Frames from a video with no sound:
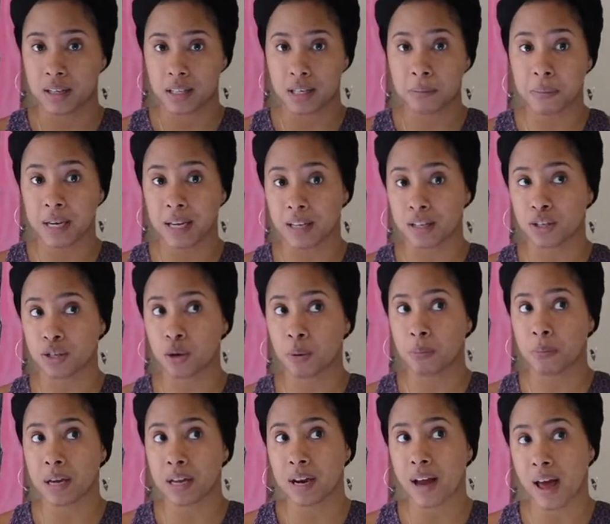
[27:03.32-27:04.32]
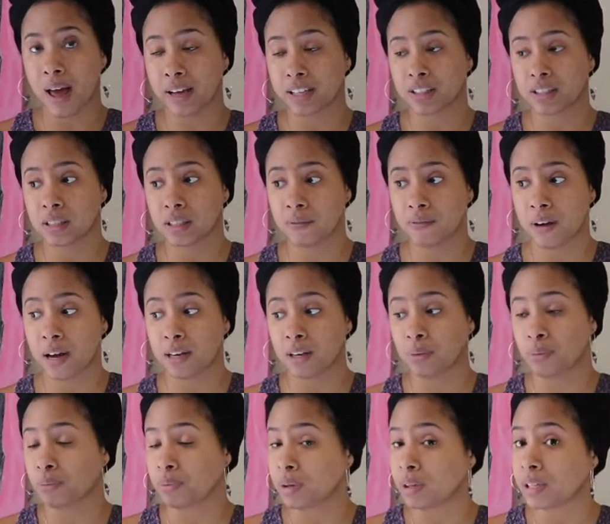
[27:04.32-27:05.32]
to men. So men actually find
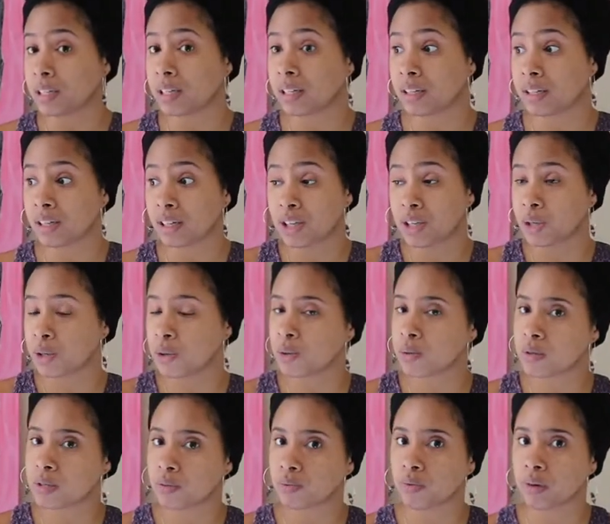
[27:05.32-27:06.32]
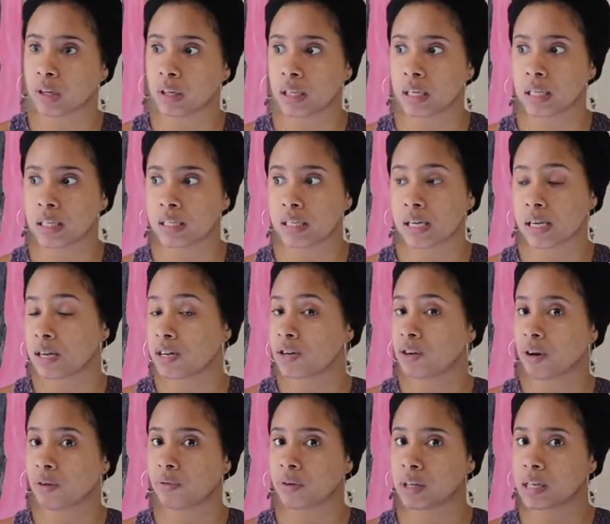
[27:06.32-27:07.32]
it really cute, really
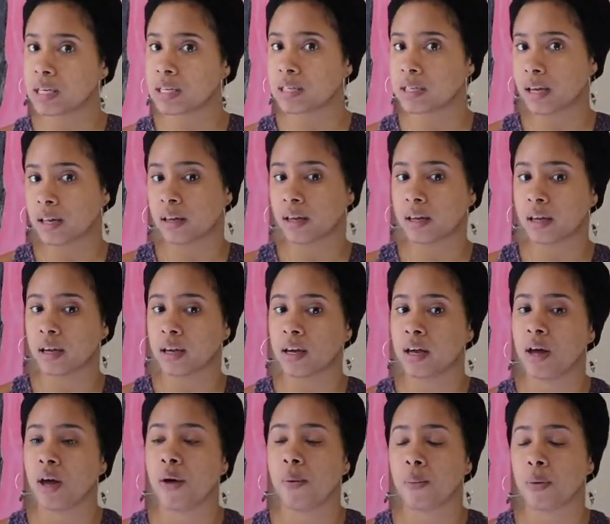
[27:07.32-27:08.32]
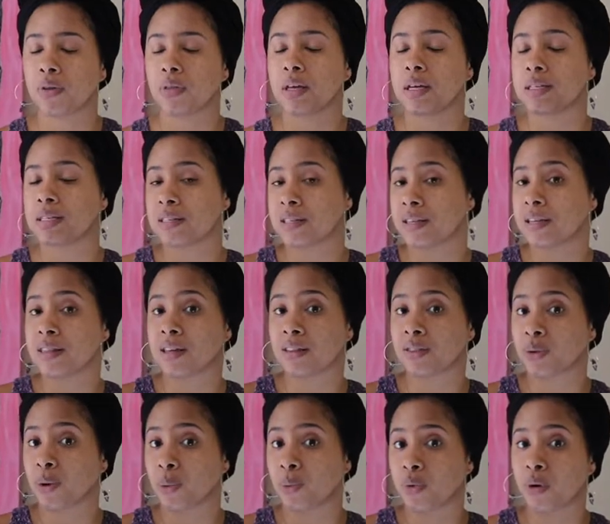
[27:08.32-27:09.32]
tender, really delicate when they see
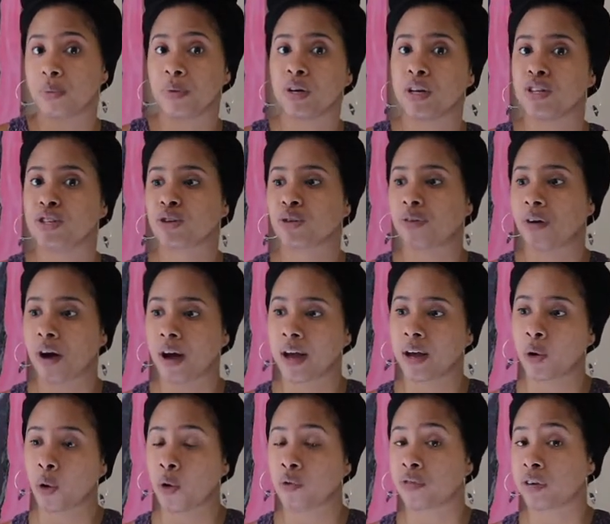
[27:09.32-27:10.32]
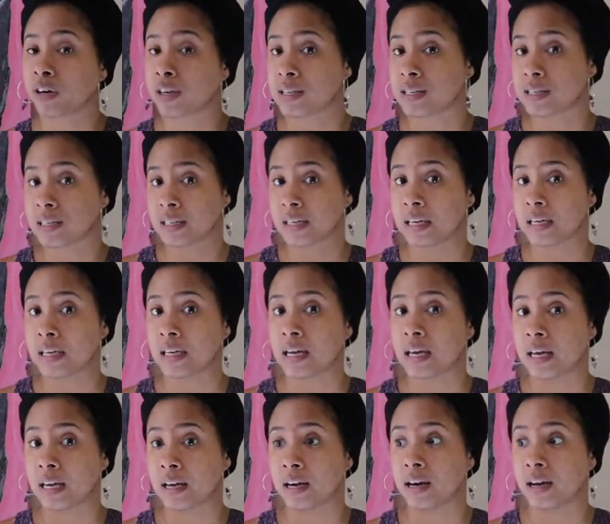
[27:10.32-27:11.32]
that their woman is crying over a scene
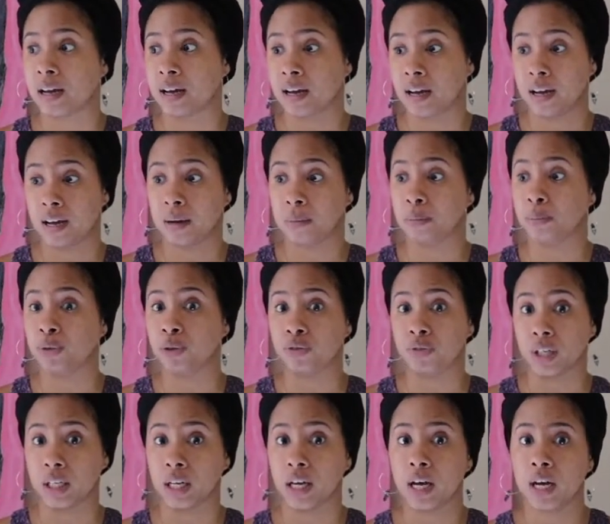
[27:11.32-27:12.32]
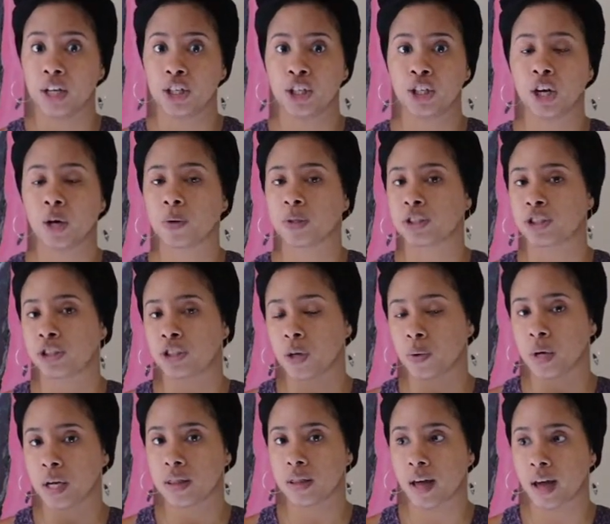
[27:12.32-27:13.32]
in a movie. You know, it's
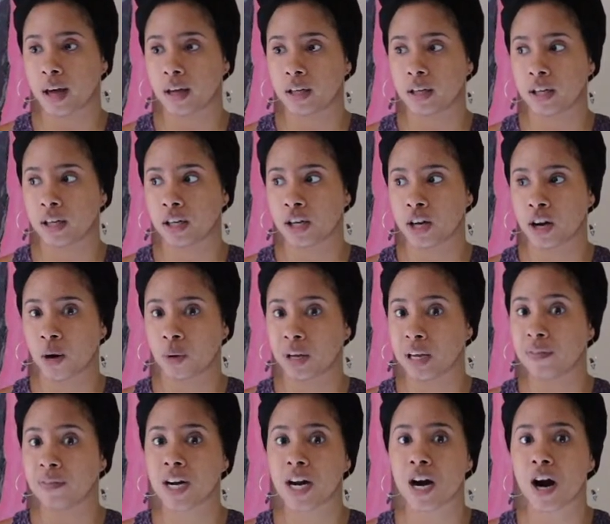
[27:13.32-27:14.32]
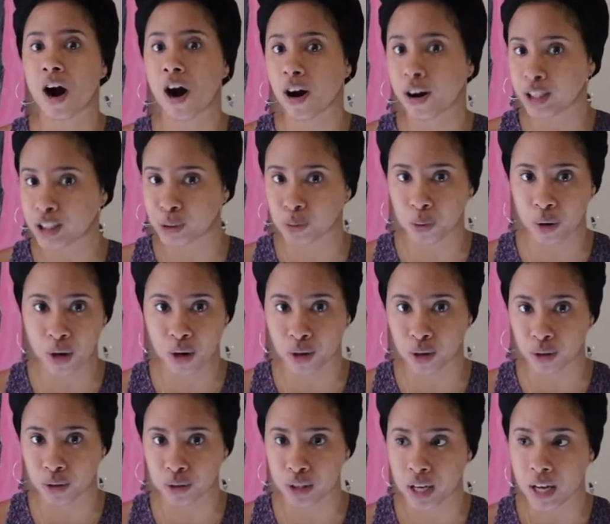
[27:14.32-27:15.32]
showing that, you know, even in a harsh
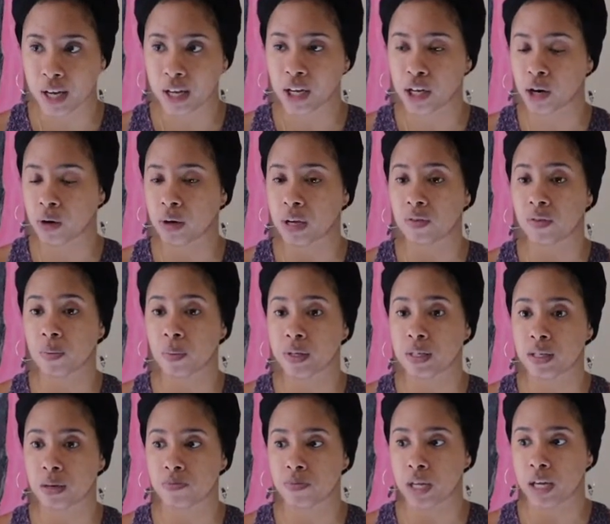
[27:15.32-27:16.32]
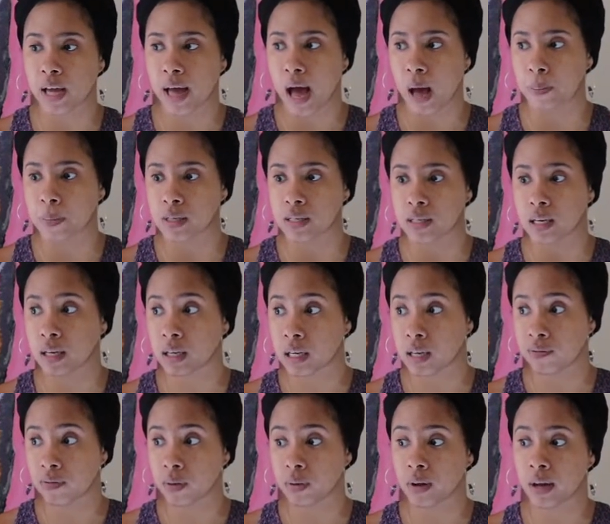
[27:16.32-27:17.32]
world, you know, even when something happens, like
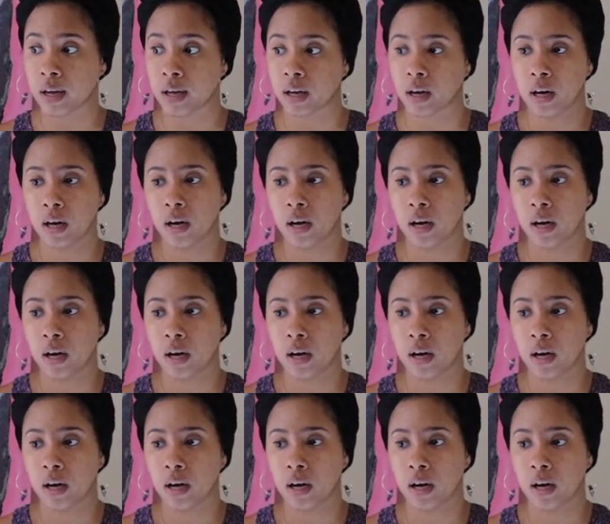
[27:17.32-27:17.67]
even like